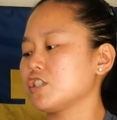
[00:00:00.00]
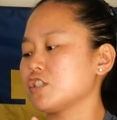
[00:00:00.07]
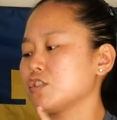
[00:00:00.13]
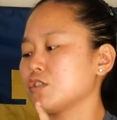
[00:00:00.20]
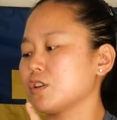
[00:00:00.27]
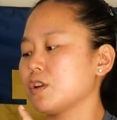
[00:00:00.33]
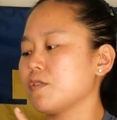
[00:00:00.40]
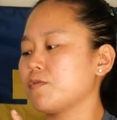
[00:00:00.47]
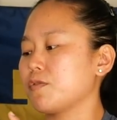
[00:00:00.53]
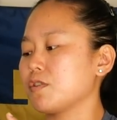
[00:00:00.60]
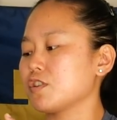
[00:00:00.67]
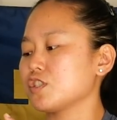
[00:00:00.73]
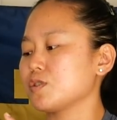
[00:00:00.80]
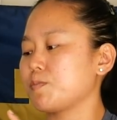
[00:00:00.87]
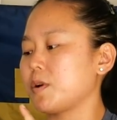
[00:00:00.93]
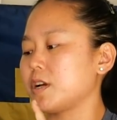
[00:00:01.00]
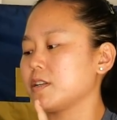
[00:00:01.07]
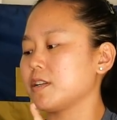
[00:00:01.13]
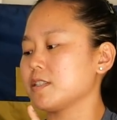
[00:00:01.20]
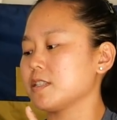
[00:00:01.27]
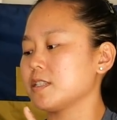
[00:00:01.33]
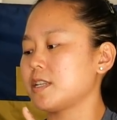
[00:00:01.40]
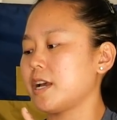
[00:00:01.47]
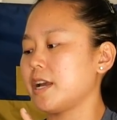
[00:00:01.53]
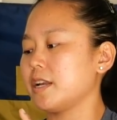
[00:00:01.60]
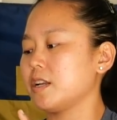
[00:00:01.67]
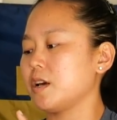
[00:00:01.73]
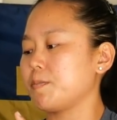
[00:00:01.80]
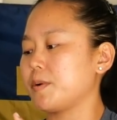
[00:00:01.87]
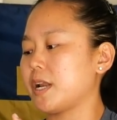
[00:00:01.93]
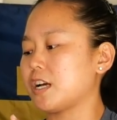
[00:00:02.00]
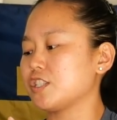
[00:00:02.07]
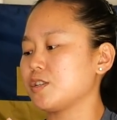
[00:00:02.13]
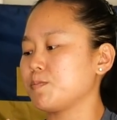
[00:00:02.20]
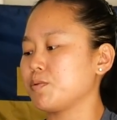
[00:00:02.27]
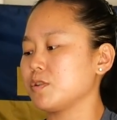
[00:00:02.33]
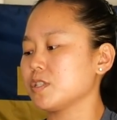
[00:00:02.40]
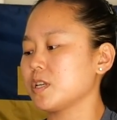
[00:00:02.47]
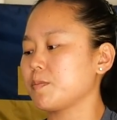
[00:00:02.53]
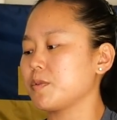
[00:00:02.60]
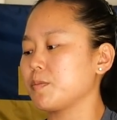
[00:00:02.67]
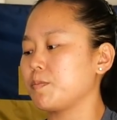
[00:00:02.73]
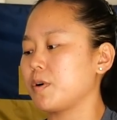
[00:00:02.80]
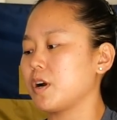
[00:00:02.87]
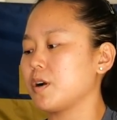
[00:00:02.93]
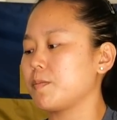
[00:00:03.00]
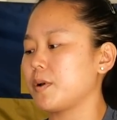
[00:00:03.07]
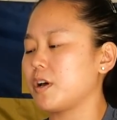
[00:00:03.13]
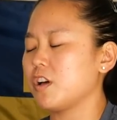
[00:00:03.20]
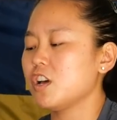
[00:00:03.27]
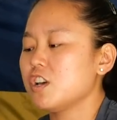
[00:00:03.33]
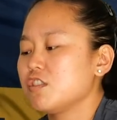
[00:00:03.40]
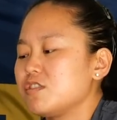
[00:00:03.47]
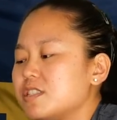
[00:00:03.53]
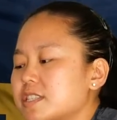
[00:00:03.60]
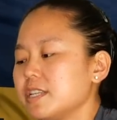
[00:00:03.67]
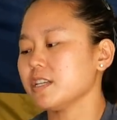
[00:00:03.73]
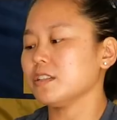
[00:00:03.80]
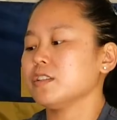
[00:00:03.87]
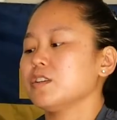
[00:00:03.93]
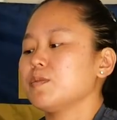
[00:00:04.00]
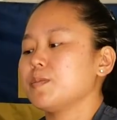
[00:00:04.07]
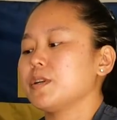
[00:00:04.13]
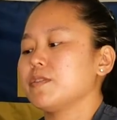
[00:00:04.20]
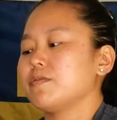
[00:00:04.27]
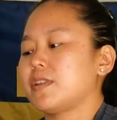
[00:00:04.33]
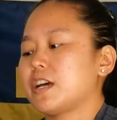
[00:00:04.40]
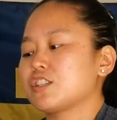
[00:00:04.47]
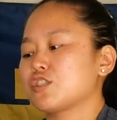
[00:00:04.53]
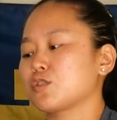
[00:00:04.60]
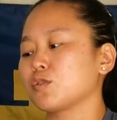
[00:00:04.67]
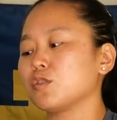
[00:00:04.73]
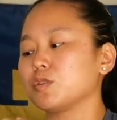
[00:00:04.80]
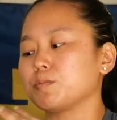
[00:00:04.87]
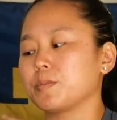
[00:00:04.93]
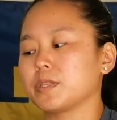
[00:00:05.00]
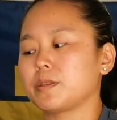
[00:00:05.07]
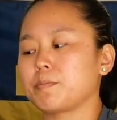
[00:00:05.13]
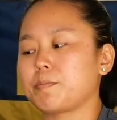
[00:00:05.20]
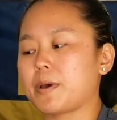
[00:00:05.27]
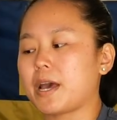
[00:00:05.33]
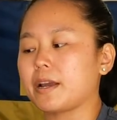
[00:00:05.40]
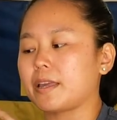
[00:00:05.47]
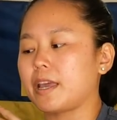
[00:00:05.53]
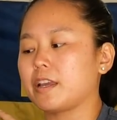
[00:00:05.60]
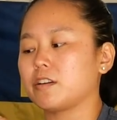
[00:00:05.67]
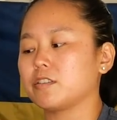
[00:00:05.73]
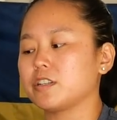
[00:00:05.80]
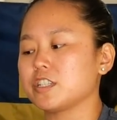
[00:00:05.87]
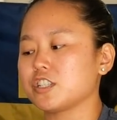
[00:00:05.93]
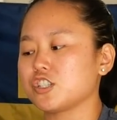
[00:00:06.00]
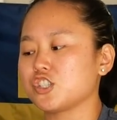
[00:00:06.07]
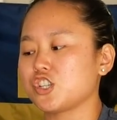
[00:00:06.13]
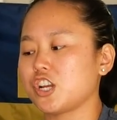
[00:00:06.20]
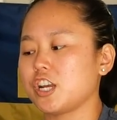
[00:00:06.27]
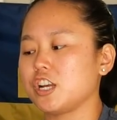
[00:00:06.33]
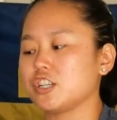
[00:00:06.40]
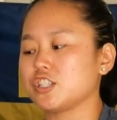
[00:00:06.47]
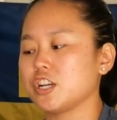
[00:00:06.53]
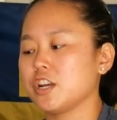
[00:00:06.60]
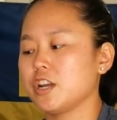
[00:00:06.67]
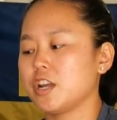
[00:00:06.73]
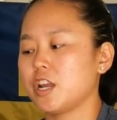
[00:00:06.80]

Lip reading: She's looking for her spot, doesn't tighten up, but as she pulls up the barbell, you see a little bit of that jolt, but the back angle doesn't change.